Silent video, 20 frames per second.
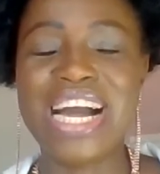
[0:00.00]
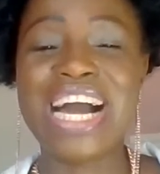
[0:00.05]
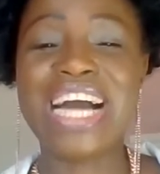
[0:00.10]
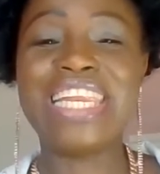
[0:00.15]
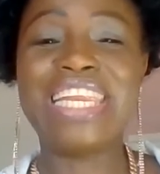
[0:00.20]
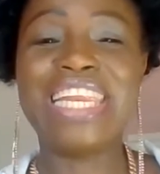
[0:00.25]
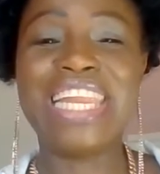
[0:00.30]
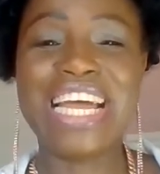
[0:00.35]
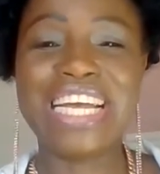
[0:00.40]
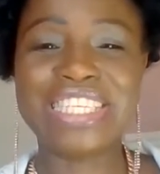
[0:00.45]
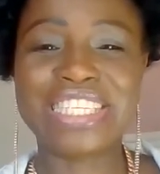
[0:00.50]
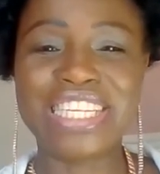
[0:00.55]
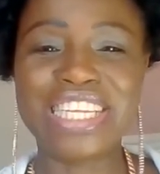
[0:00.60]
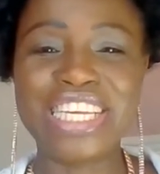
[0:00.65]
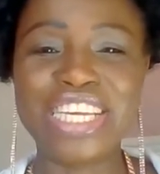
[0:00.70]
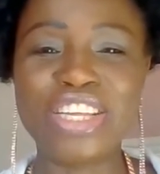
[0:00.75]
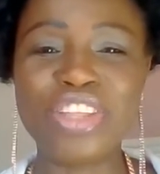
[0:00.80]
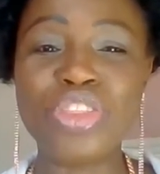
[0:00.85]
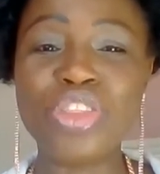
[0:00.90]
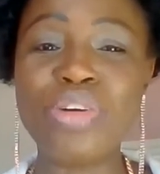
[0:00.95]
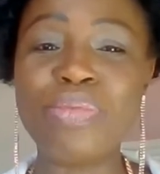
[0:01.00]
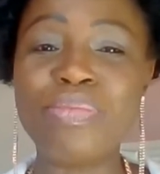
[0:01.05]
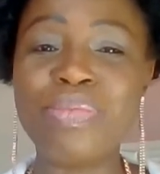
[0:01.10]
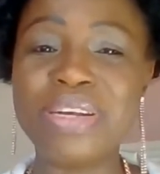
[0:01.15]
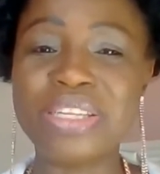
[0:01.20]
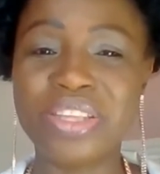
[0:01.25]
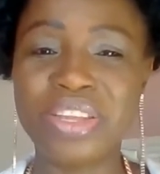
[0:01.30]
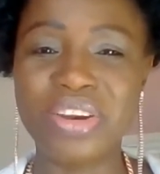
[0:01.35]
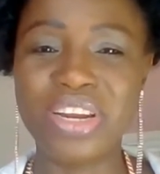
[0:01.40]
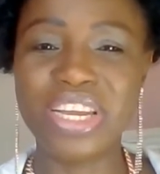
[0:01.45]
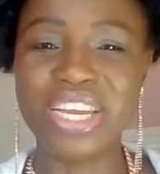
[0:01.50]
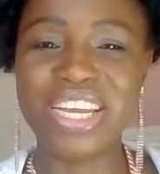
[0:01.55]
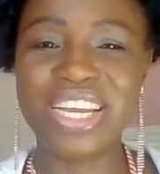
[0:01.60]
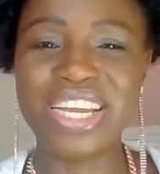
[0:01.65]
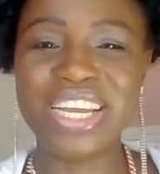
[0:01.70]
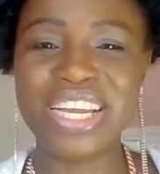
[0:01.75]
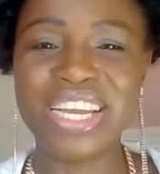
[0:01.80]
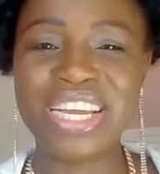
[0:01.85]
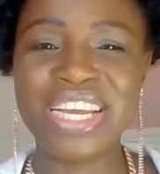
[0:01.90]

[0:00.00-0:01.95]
And lastly, number three,